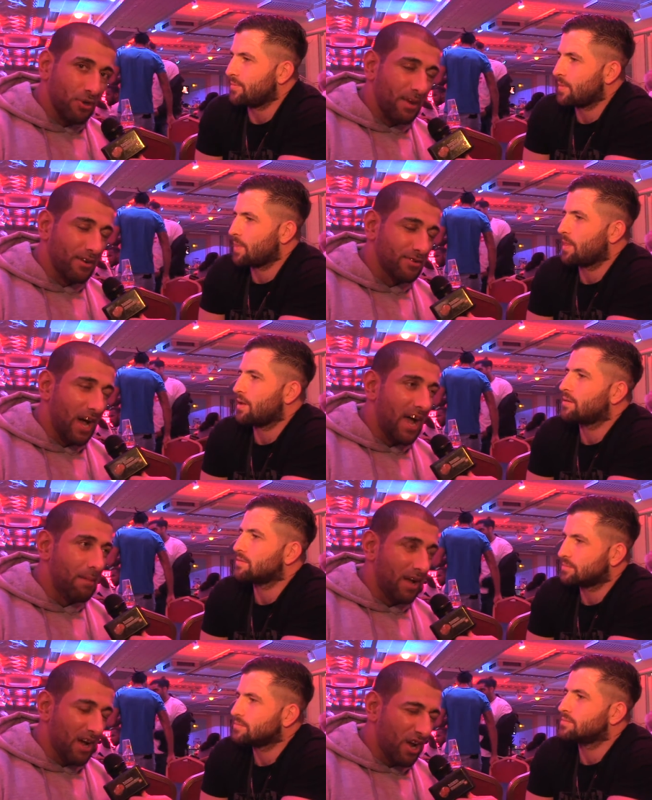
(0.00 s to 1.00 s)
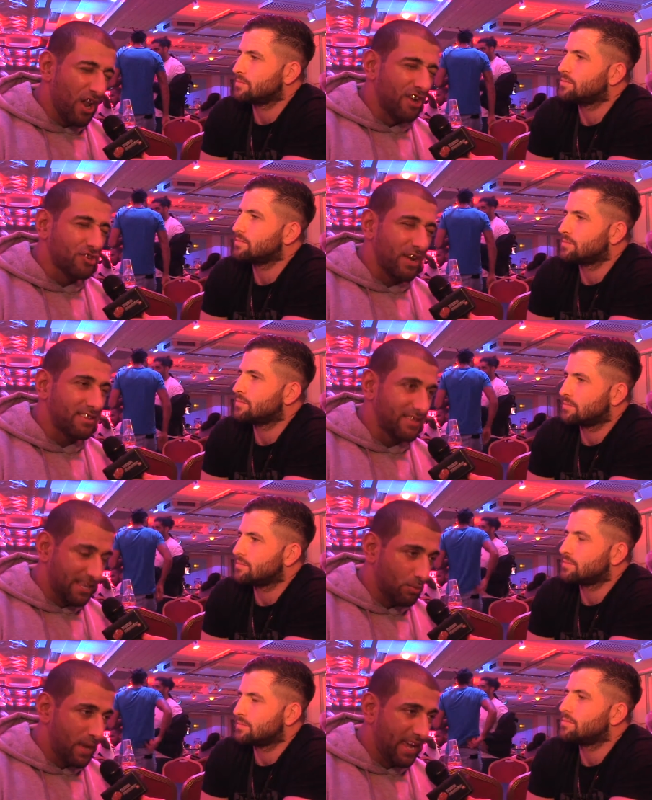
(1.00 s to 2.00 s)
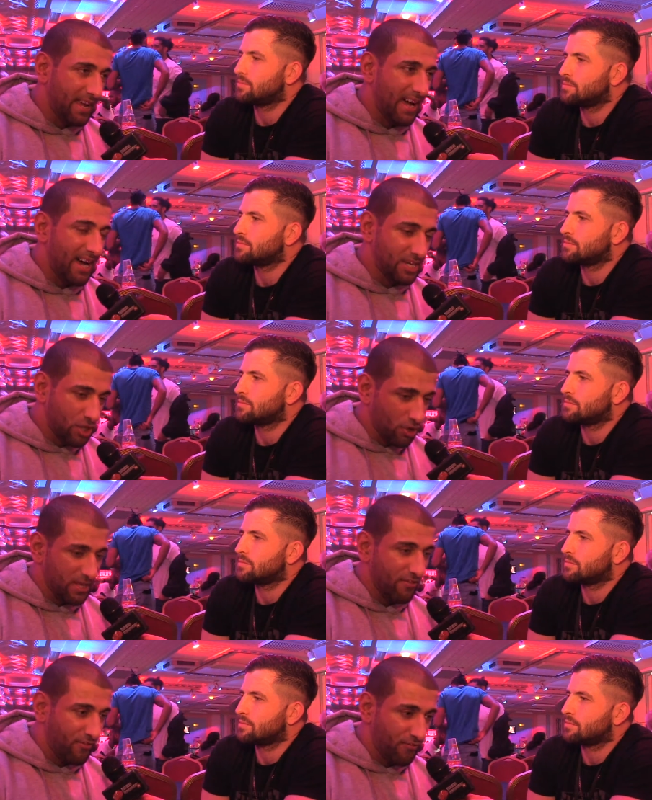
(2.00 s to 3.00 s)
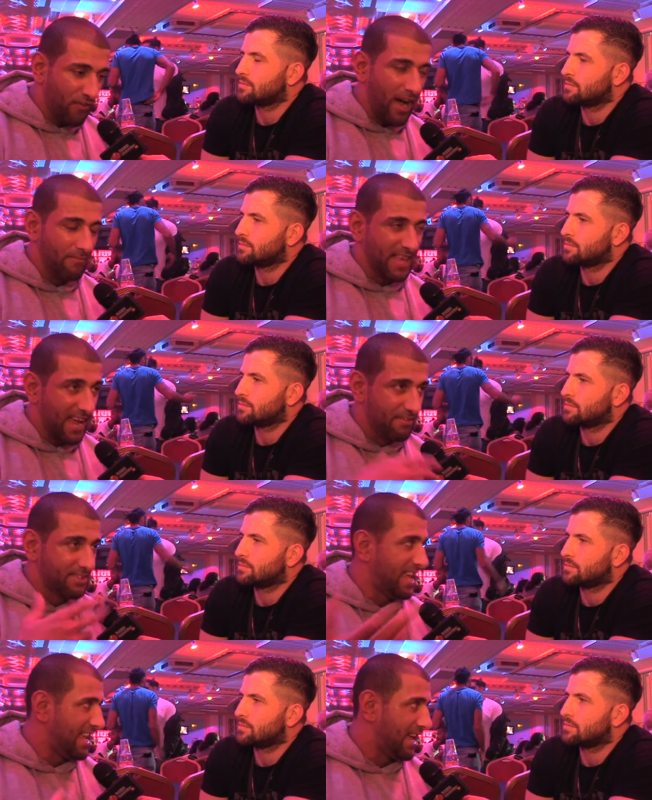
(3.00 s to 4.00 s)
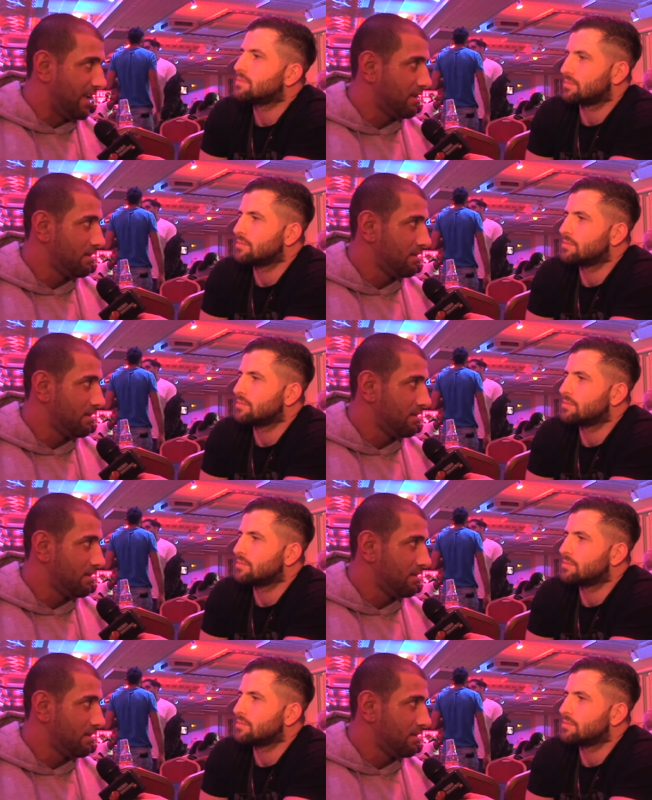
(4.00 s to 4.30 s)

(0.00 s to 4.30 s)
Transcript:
Speaker 1: to be honest. I am. I got a lot of stress this week. I took this fight without even thinking.